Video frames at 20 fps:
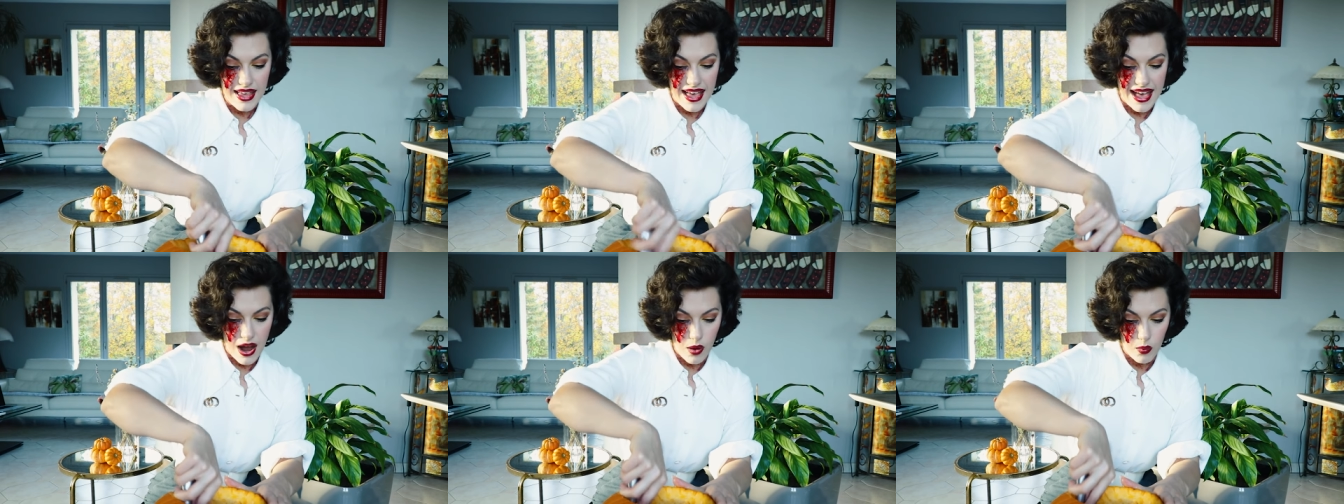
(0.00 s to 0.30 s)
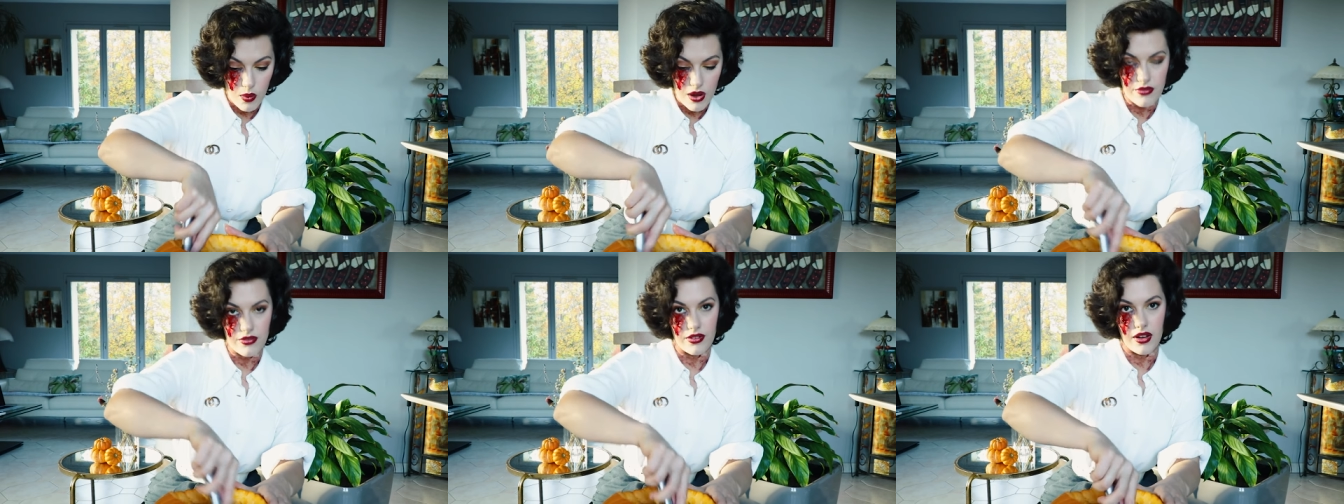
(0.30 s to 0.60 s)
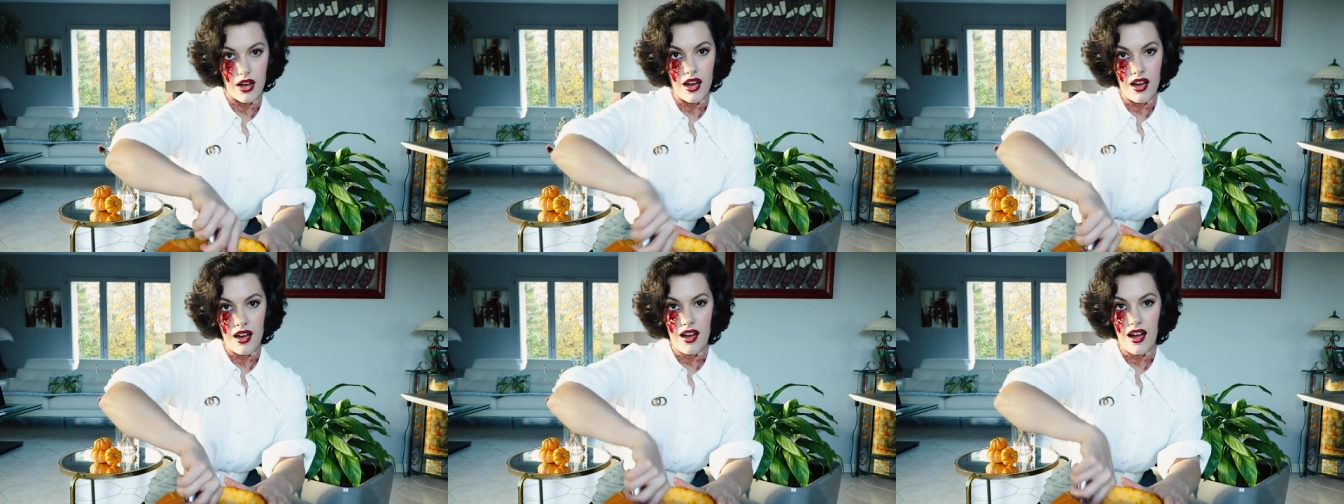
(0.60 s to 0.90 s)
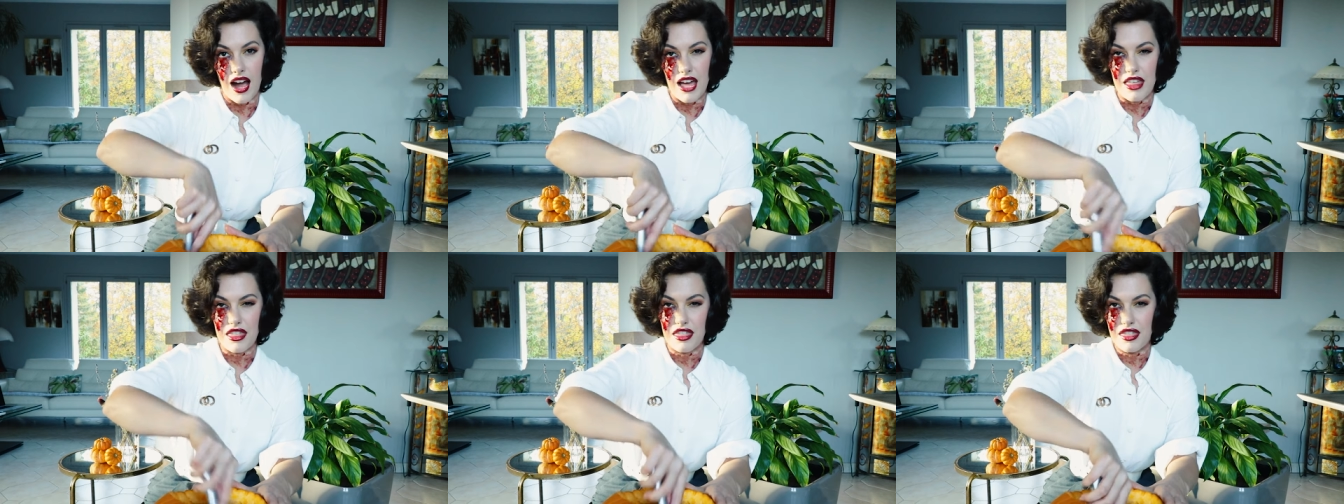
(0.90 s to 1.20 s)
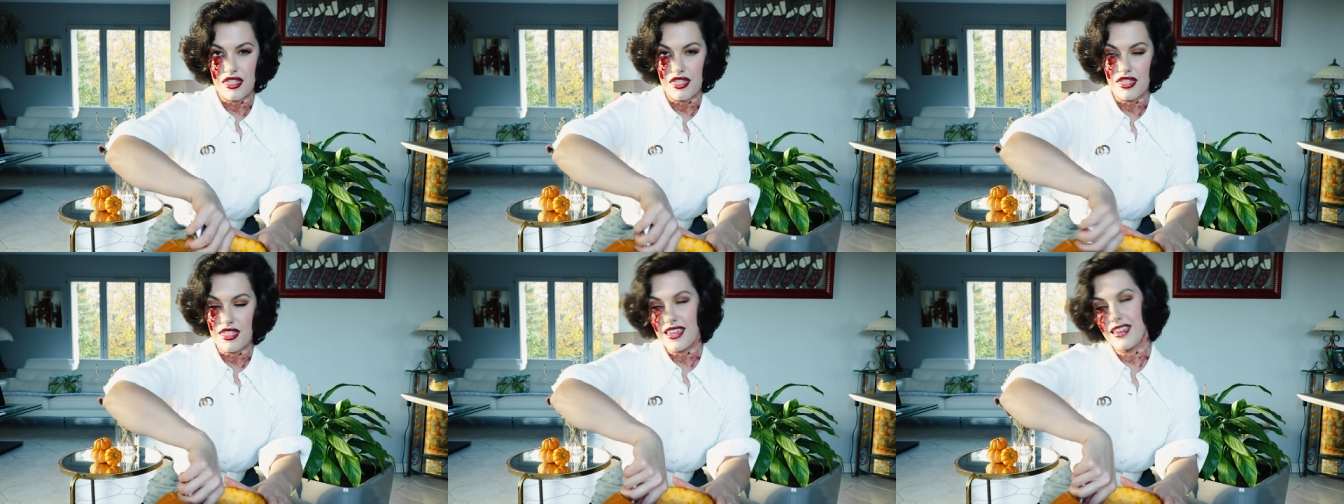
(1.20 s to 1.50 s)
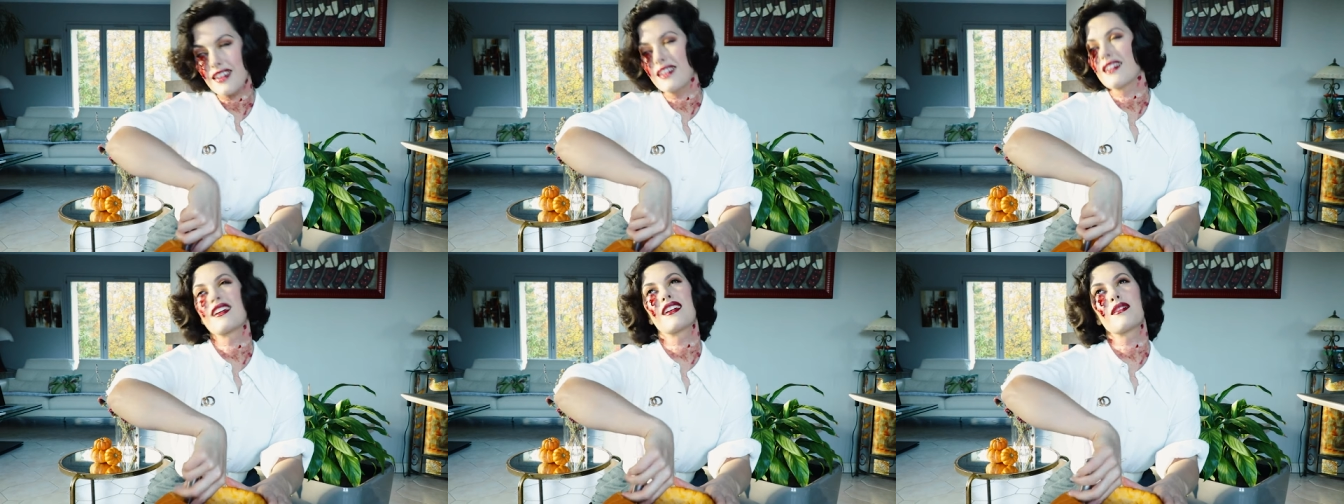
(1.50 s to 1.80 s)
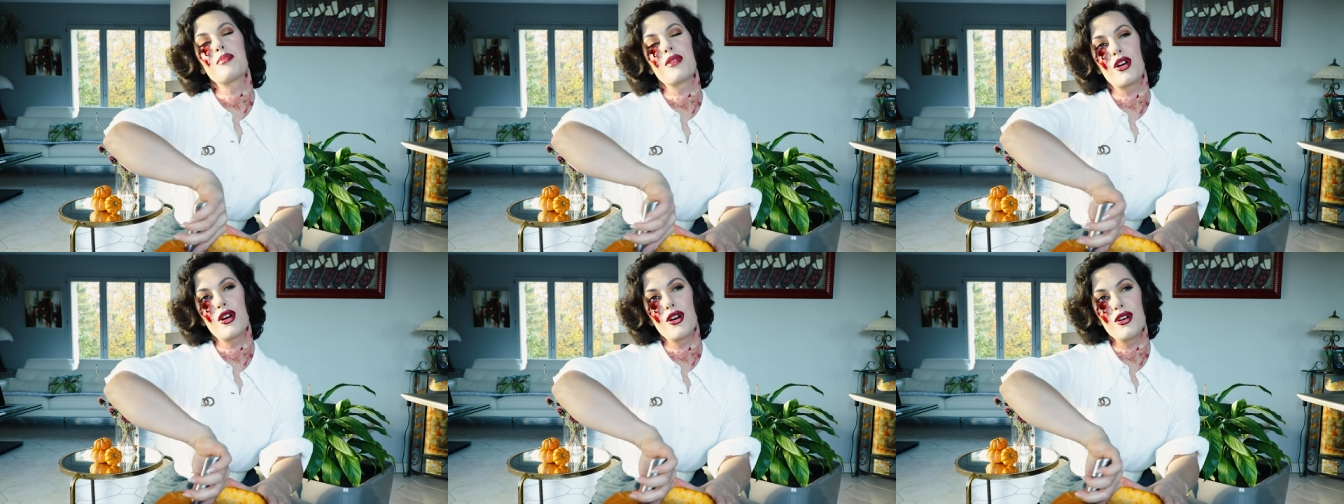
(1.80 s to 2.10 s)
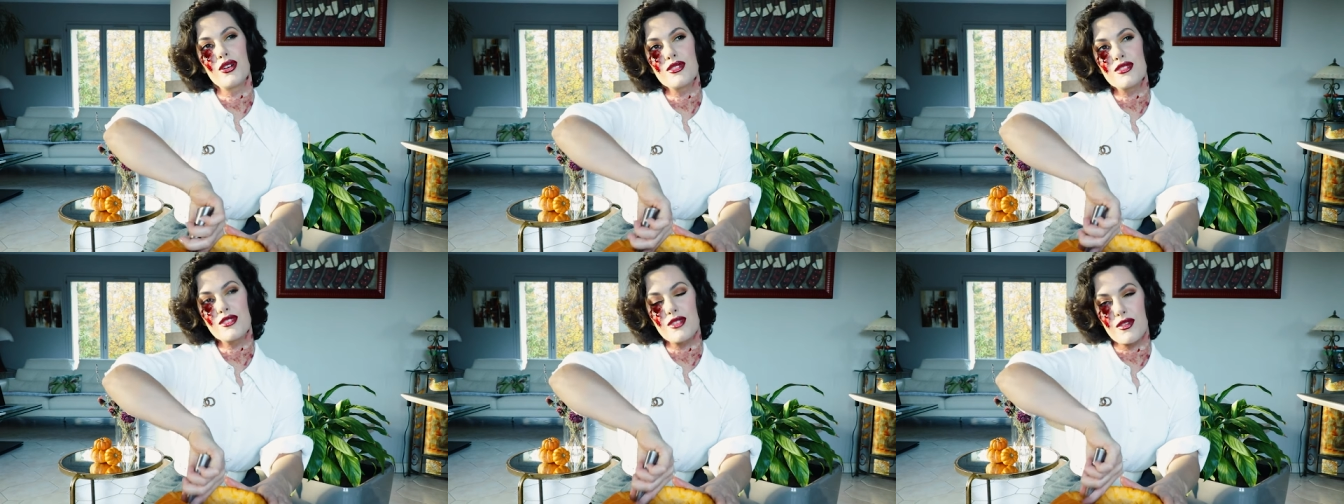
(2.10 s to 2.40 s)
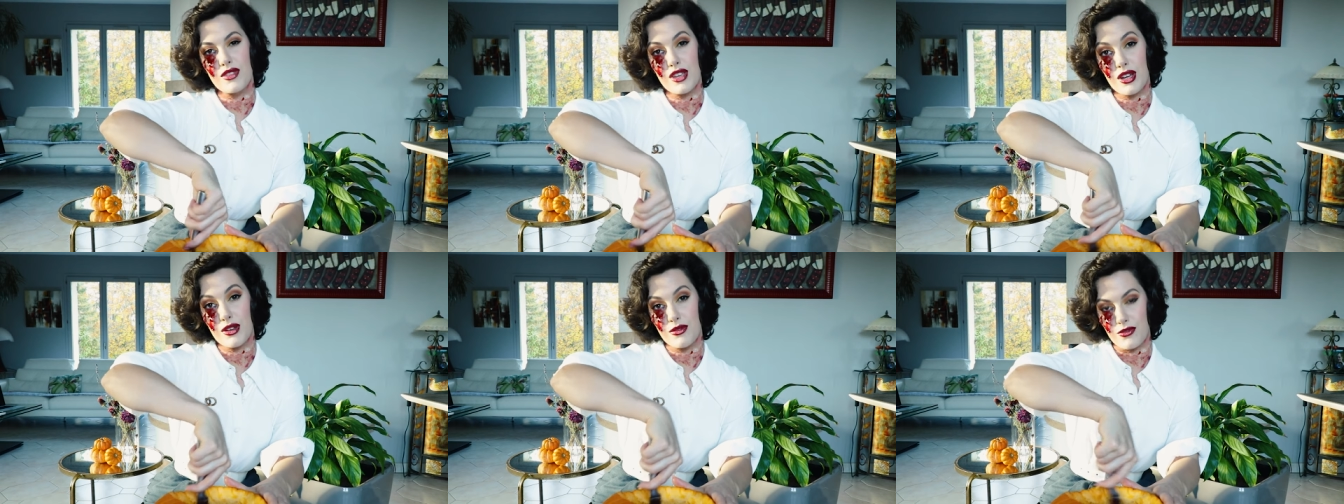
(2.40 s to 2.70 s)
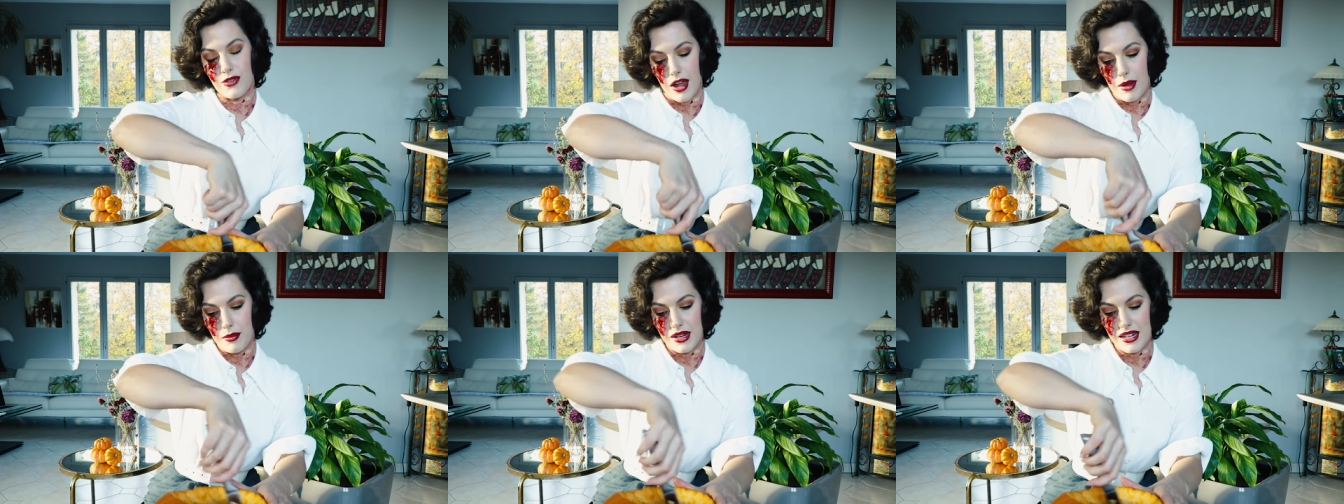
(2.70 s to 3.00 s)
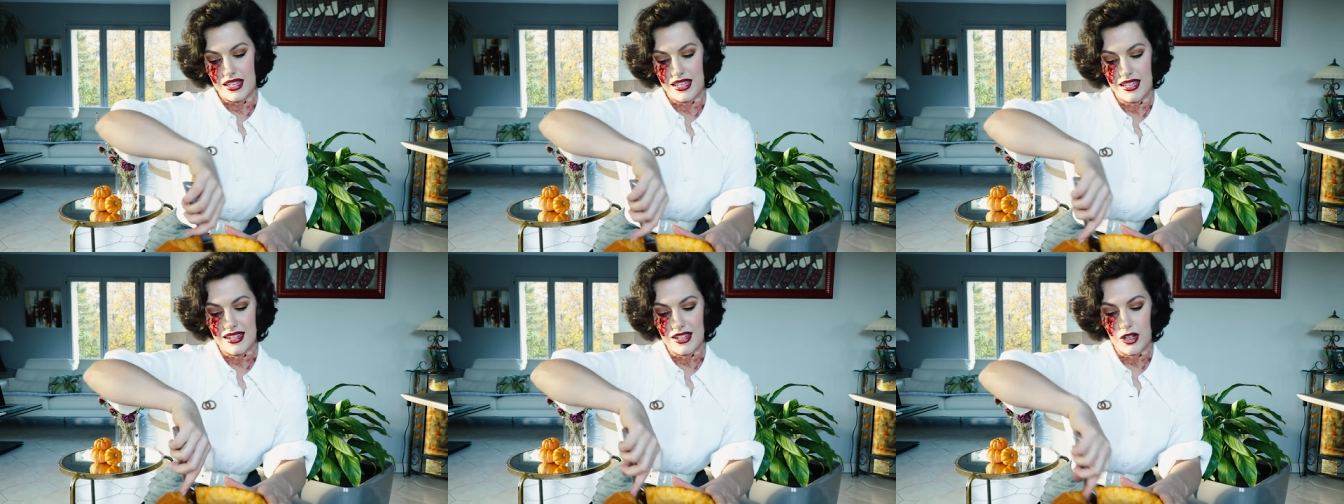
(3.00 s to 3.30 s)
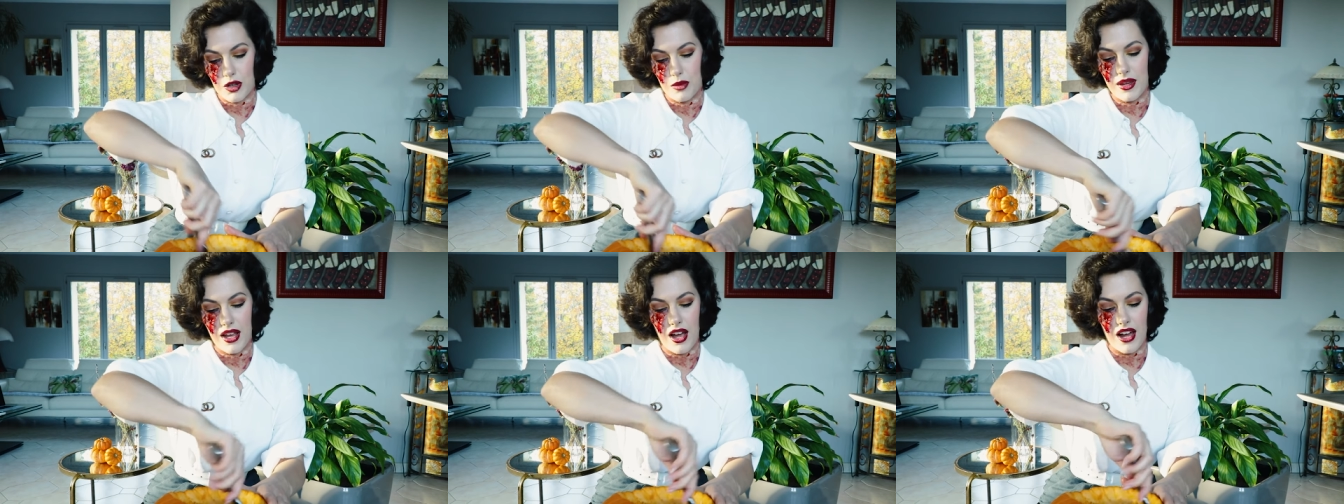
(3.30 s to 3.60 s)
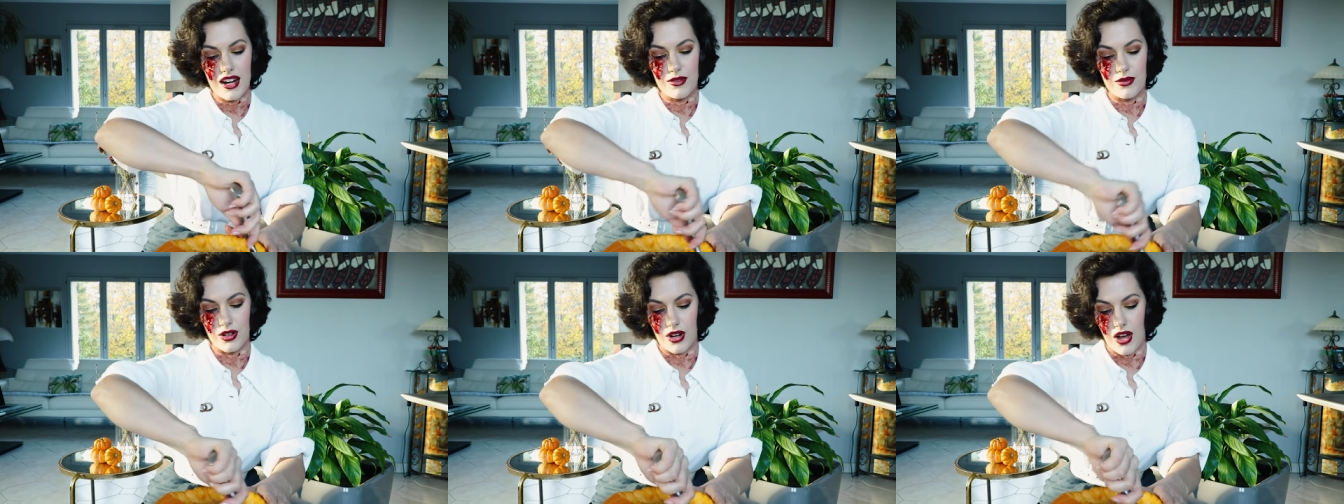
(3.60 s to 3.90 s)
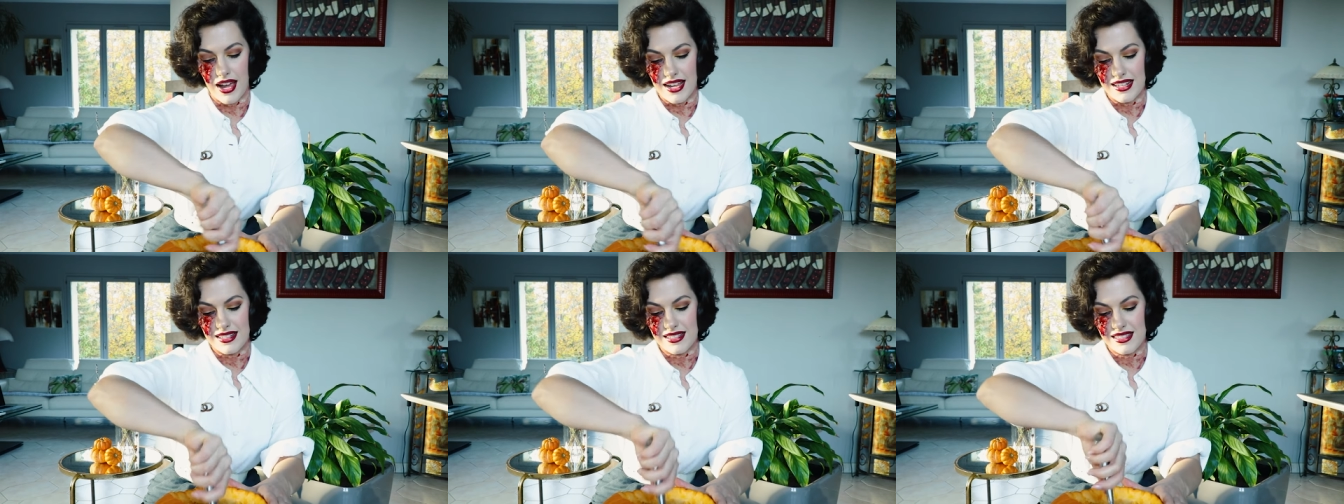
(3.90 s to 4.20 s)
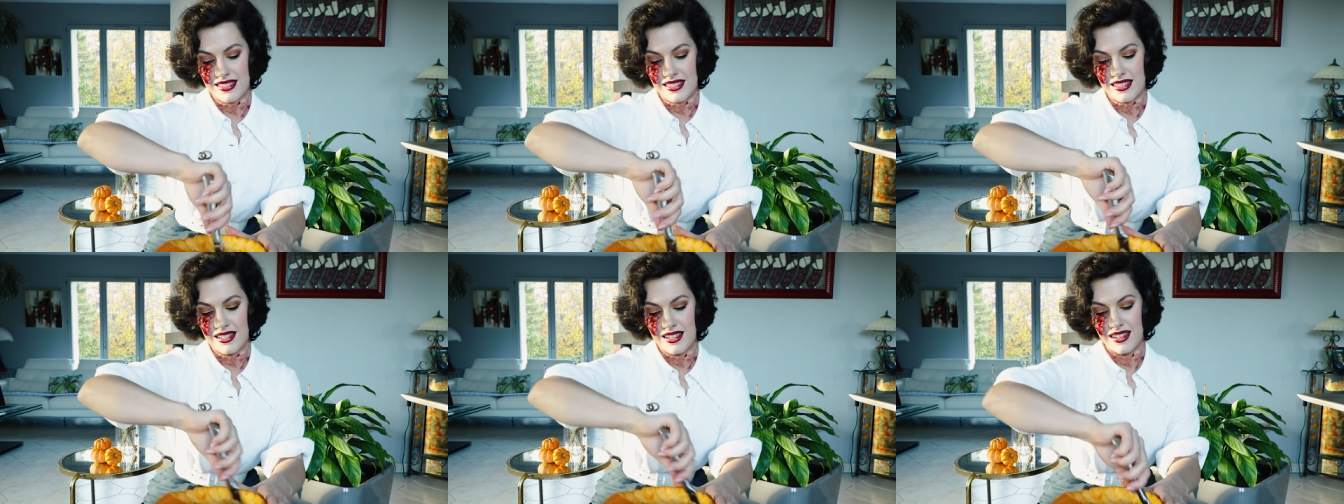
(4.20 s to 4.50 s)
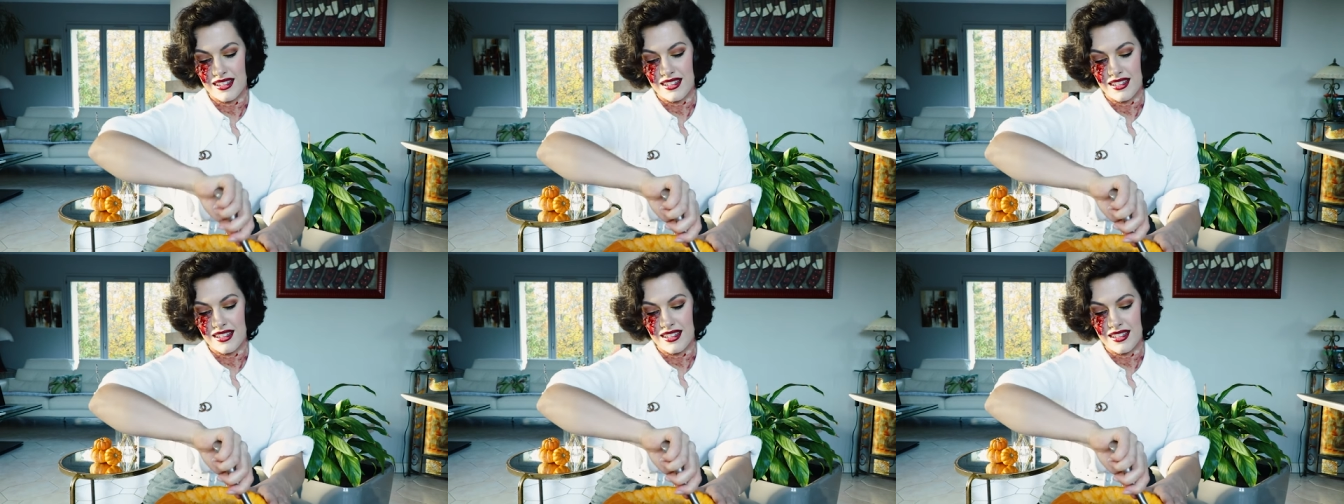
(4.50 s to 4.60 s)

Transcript: However, I think because of the confinement here, it could be kind of nice